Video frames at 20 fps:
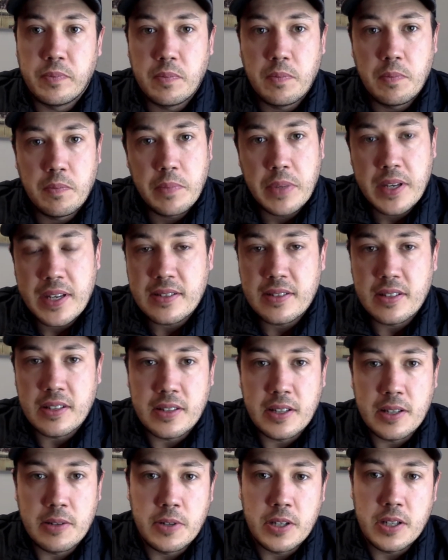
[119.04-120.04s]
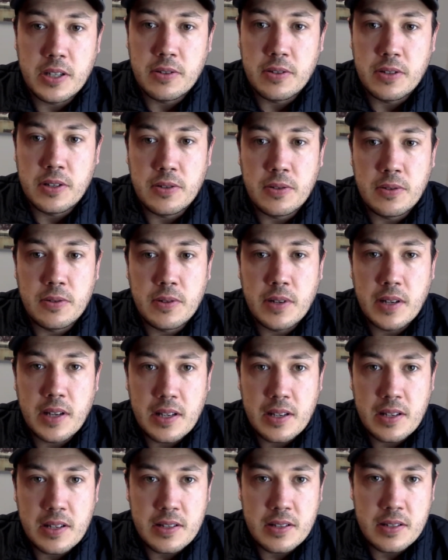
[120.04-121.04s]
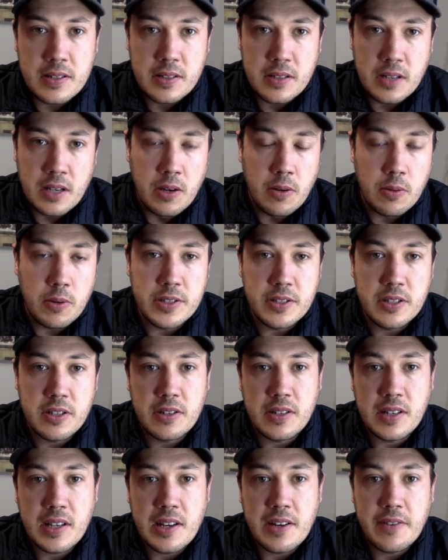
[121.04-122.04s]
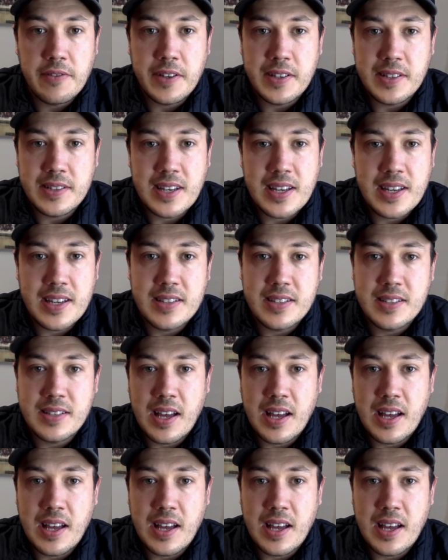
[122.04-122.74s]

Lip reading: Basically what you do is once your TFSA is set